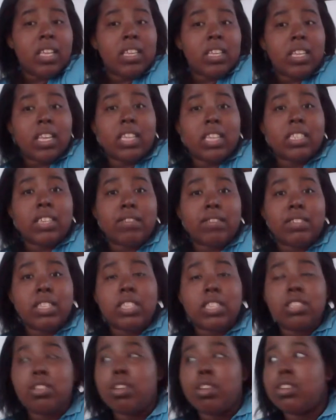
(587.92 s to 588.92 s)
Because if
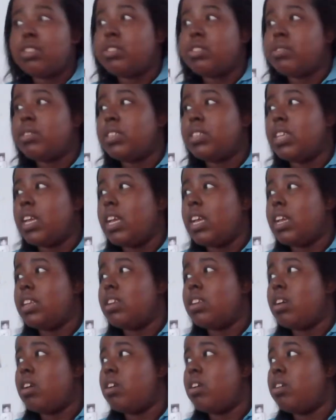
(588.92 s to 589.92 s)
Cisco's was saying,
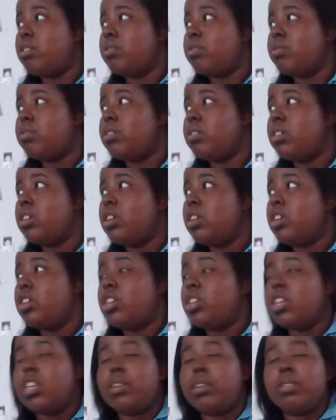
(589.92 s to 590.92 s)
oh,
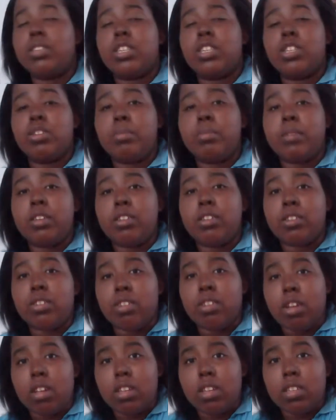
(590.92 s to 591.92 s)
here's a you and your
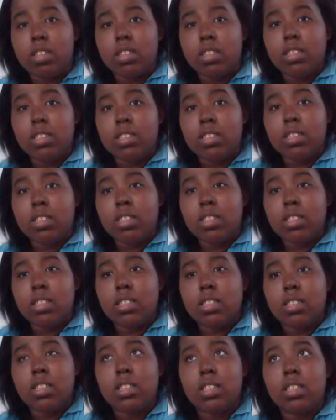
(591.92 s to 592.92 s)
dog,
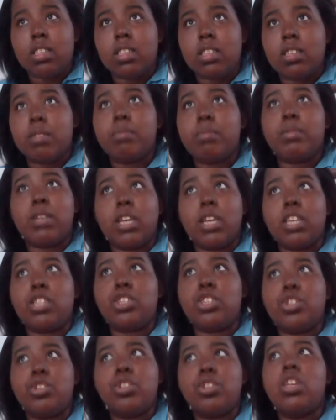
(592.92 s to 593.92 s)

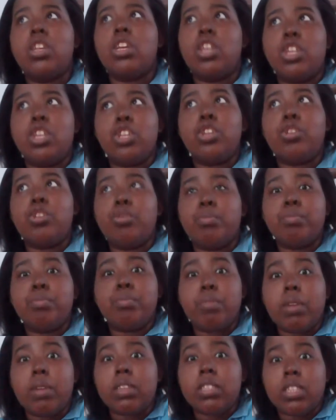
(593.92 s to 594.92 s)
because you
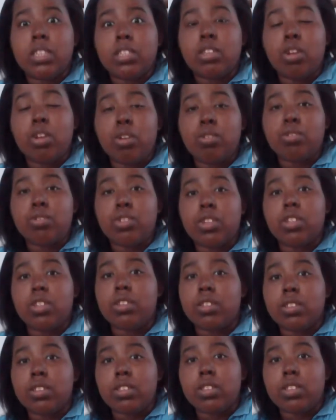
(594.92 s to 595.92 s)
must have told
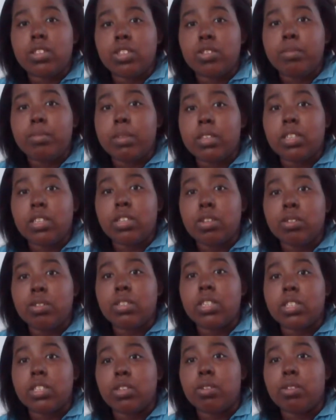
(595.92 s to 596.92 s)

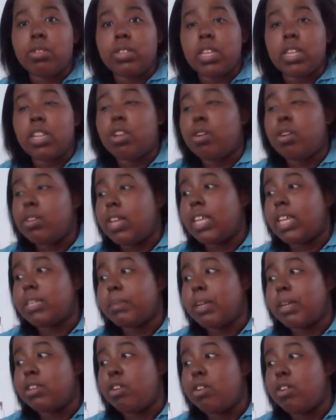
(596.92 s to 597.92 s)
Cisco saying, "Oh, that's
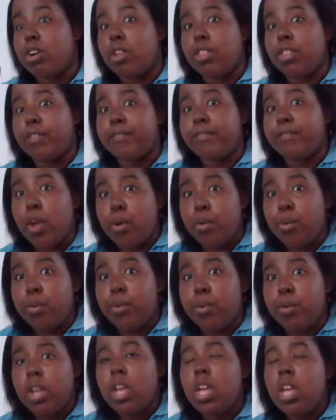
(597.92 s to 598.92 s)
my dog on the
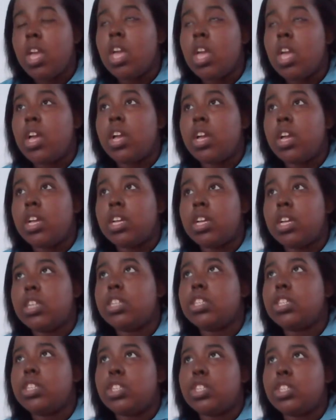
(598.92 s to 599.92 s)
phone,"
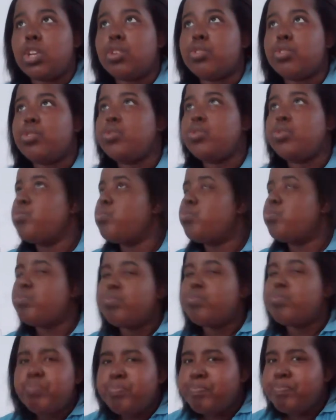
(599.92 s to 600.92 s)
so you
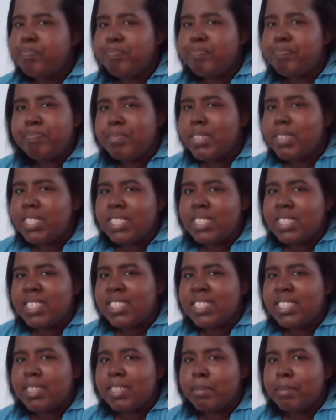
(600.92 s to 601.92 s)
must have
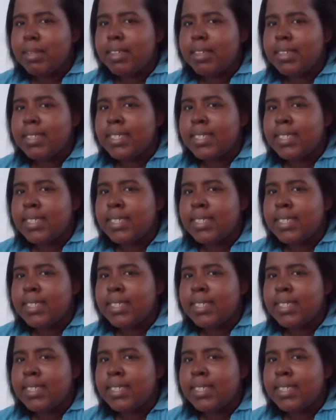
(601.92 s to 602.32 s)
did something.